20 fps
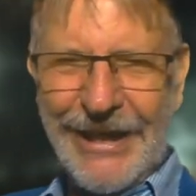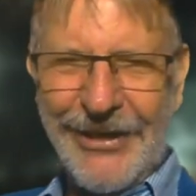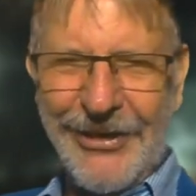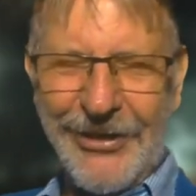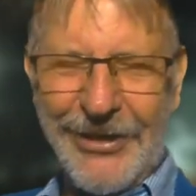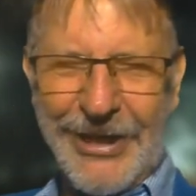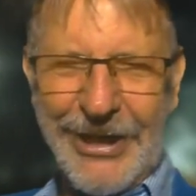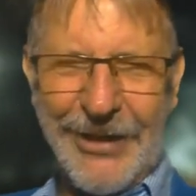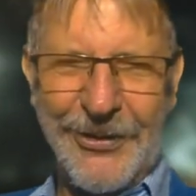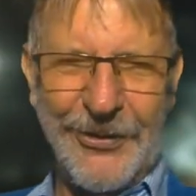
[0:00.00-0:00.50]

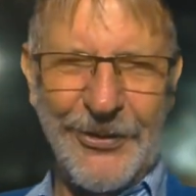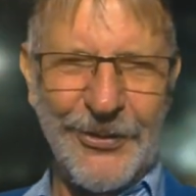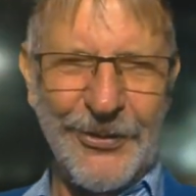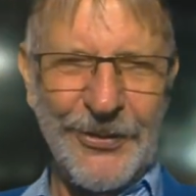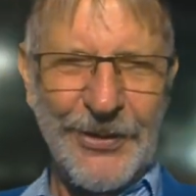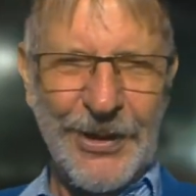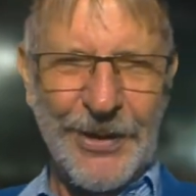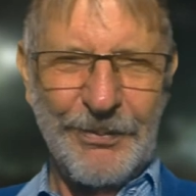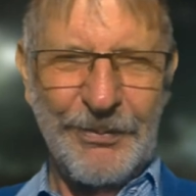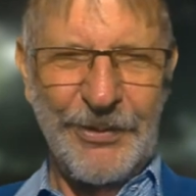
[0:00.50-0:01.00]
okay, or
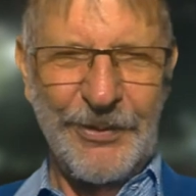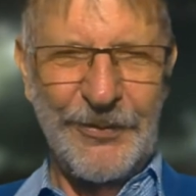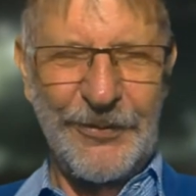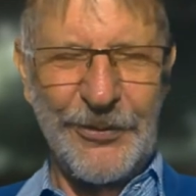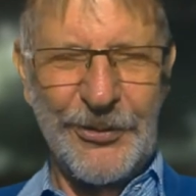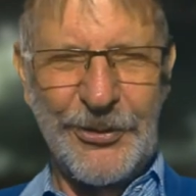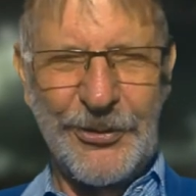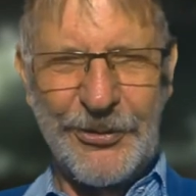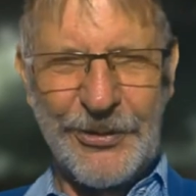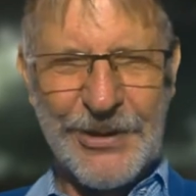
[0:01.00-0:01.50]

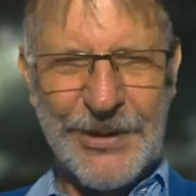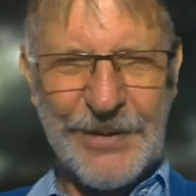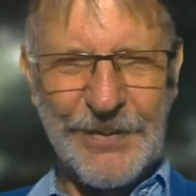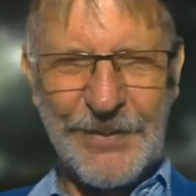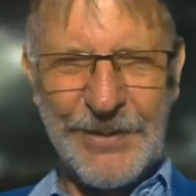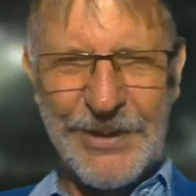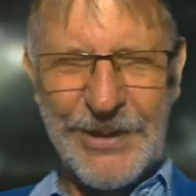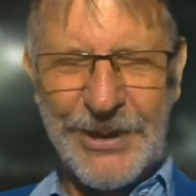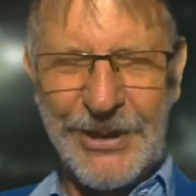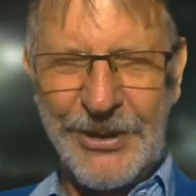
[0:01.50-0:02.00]
before
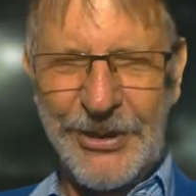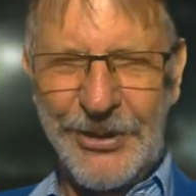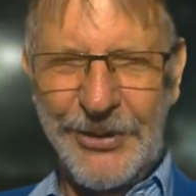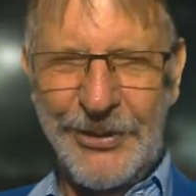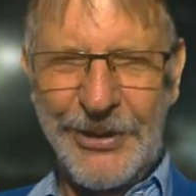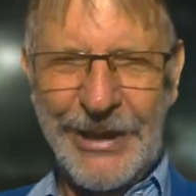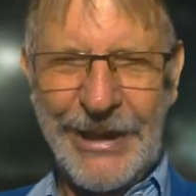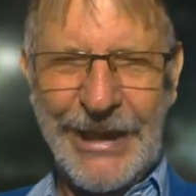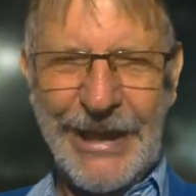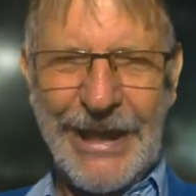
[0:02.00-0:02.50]
Christmas and New
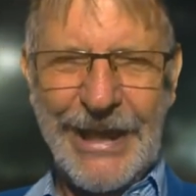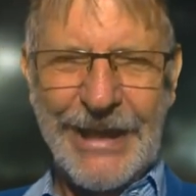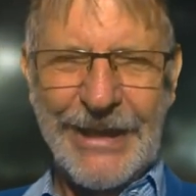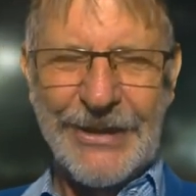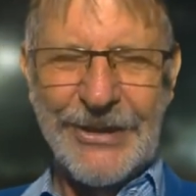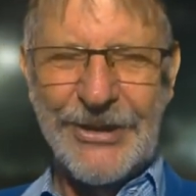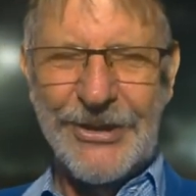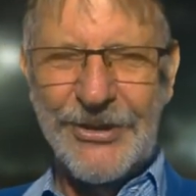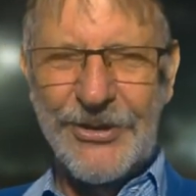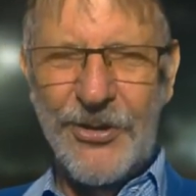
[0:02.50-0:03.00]
Year,
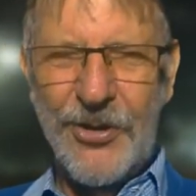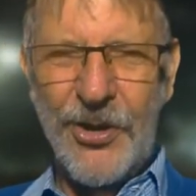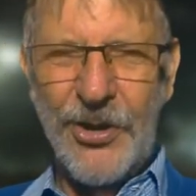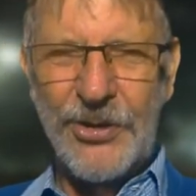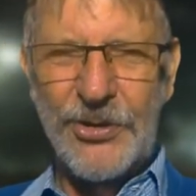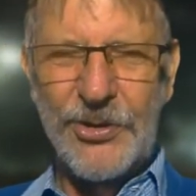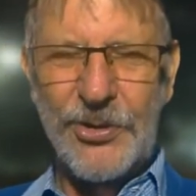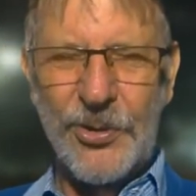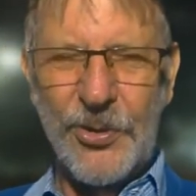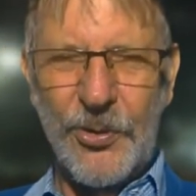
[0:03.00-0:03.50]

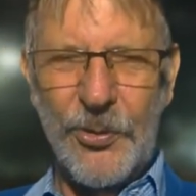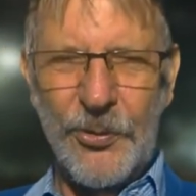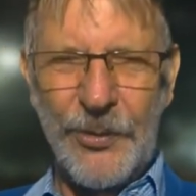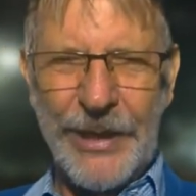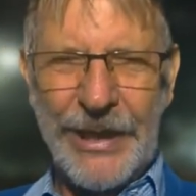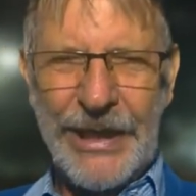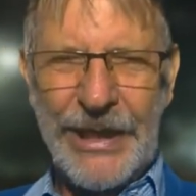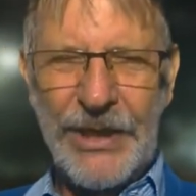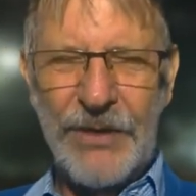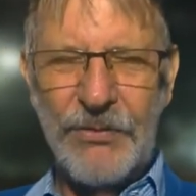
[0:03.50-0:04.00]
start to
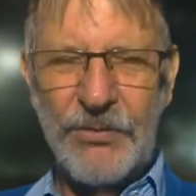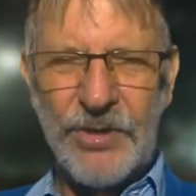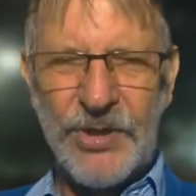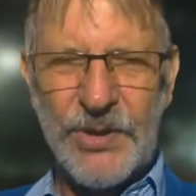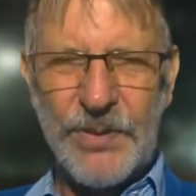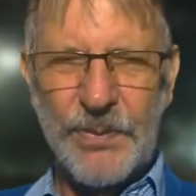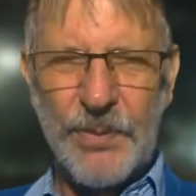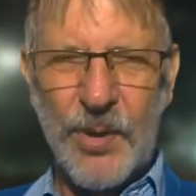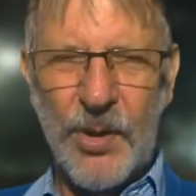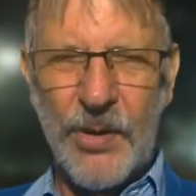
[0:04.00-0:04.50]
already
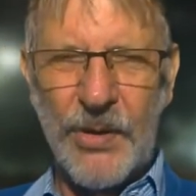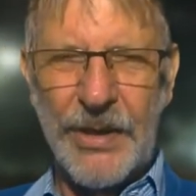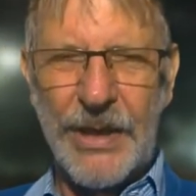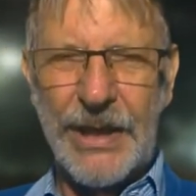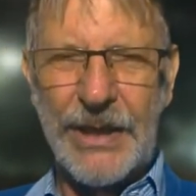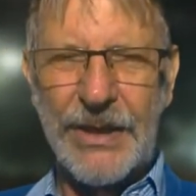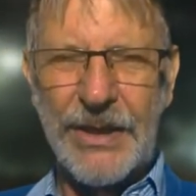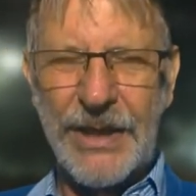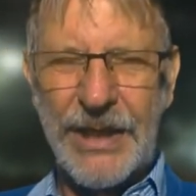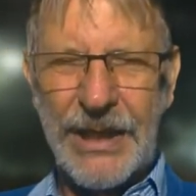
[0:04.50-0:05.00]
respond,
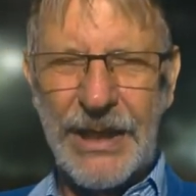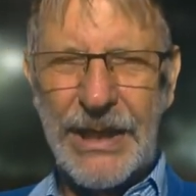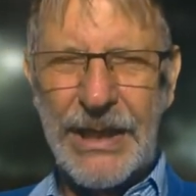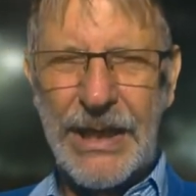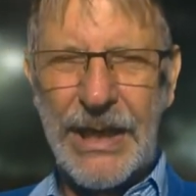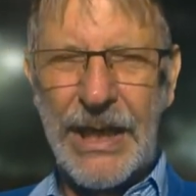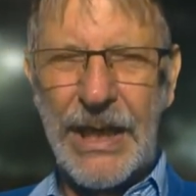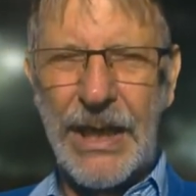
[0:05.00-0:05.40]
think